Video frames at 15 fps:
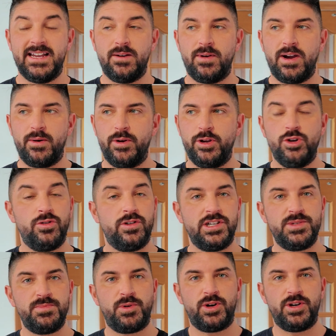Now our
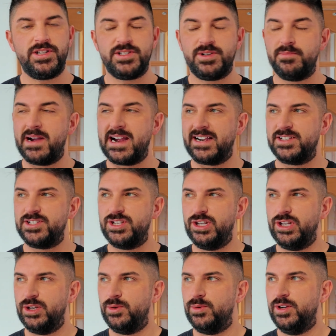youngest boys are back
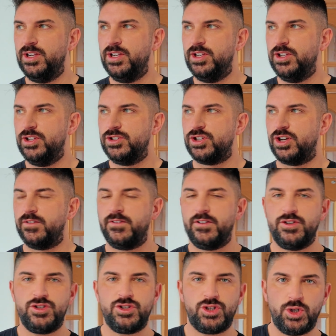to sort
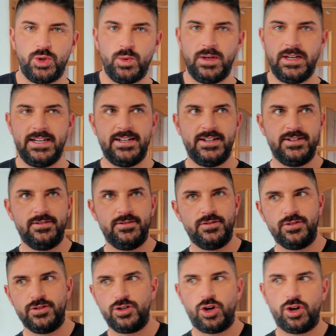of schooling
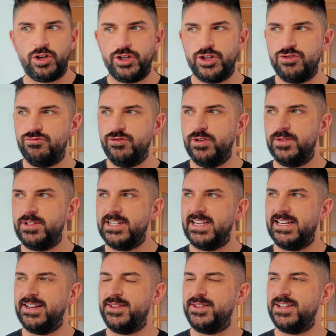and college
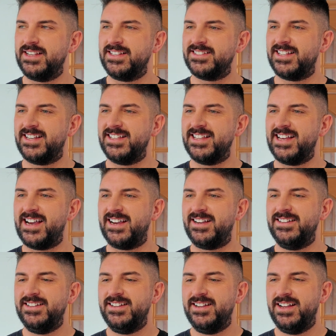routine and things like
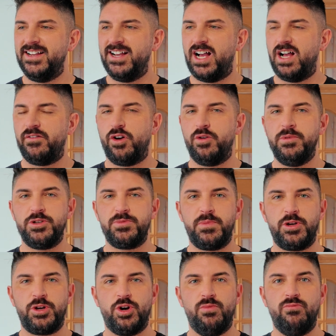that. I've almost
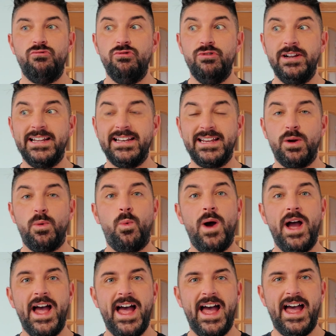become really
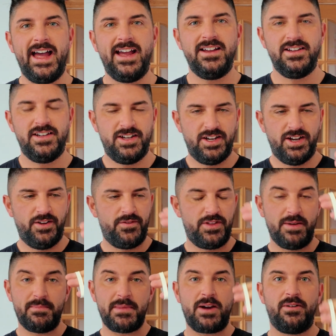aware of
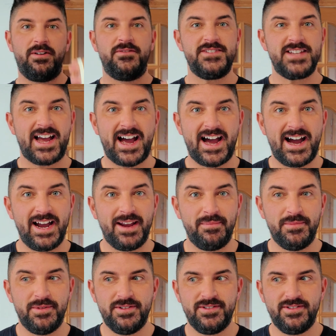the amount of
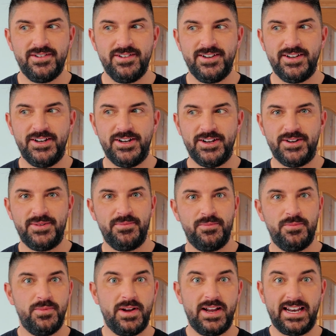time, you know,
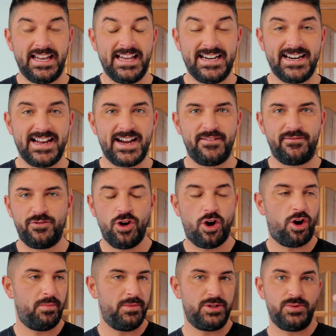Elaine and I have
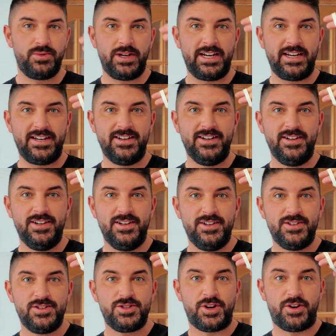got between
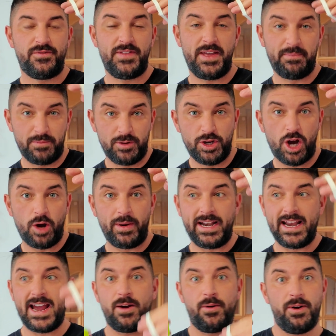sort of them
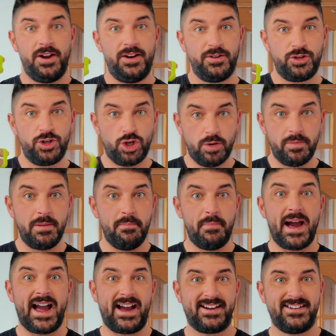going out and coming
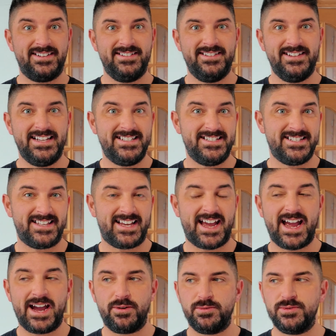back into the
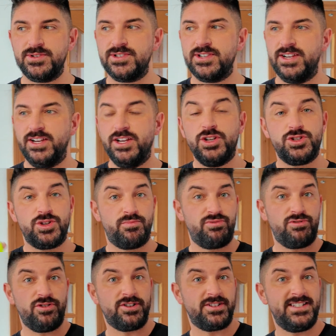house. So
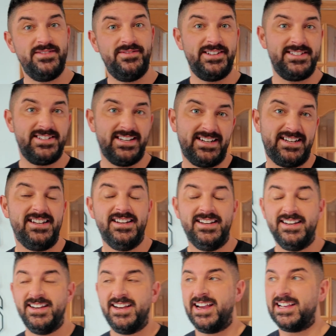productivity
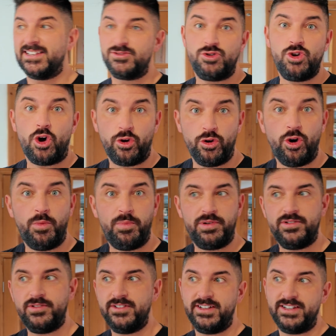has gone
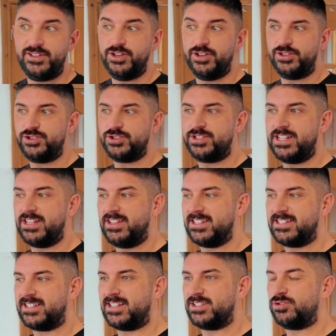up, you know, just in
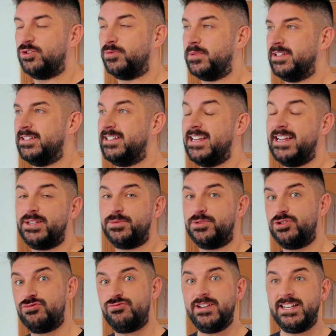this last couple of days,
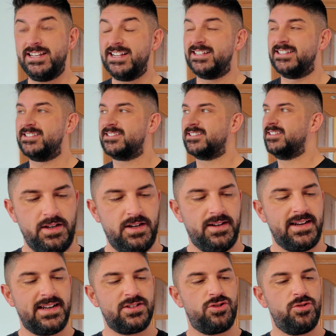which is really nice. You
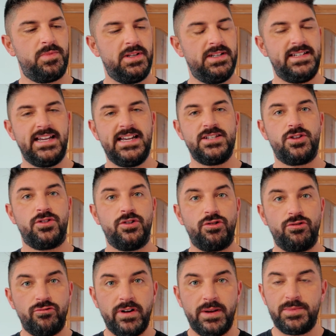know, last couple of days on
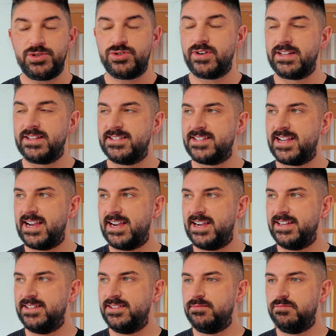the grip strength
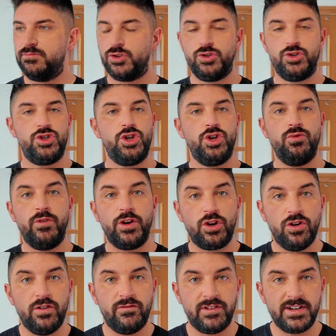side, done 2
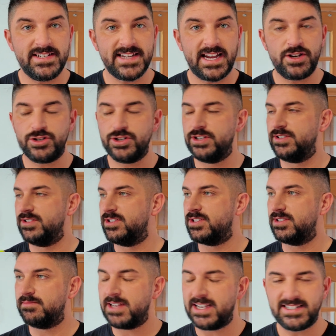recovery
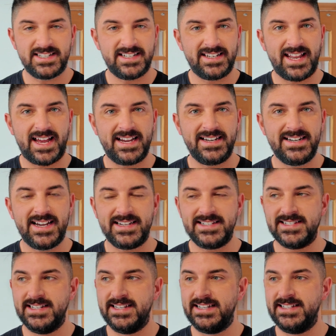sessions, nice and light,
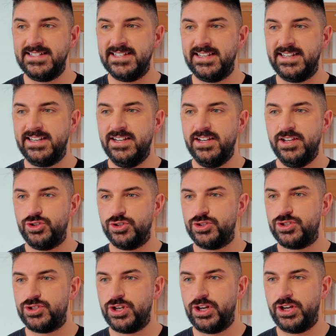nice and easy,
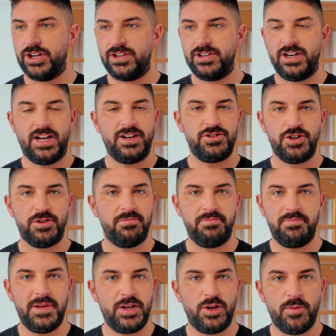just so, you know, I
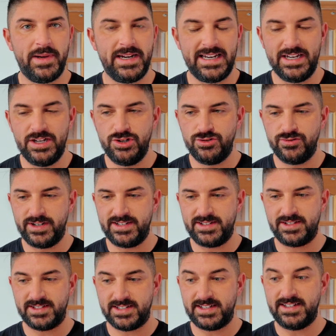don't pick up any
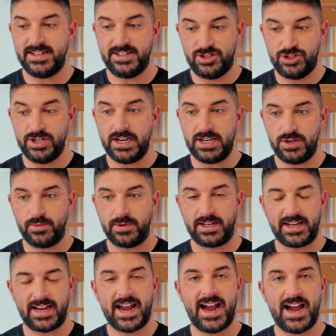injuries, because I did
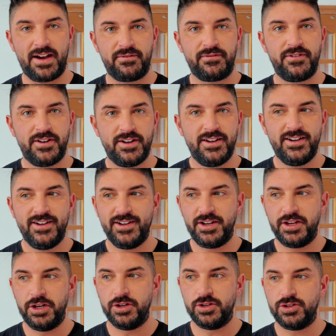genuinely have,
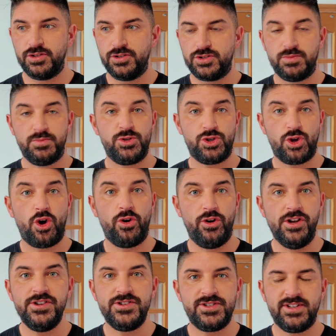you know, some
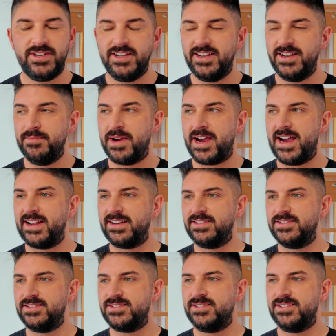soreness in my
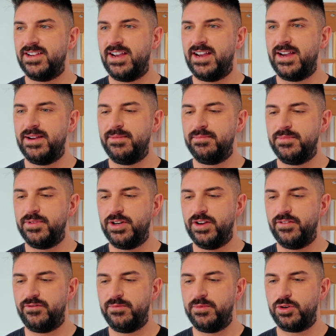hands, you
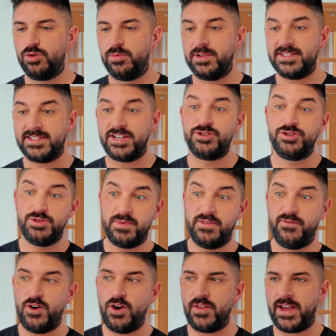know, from the couple of sessions
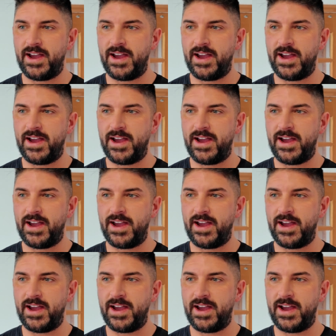before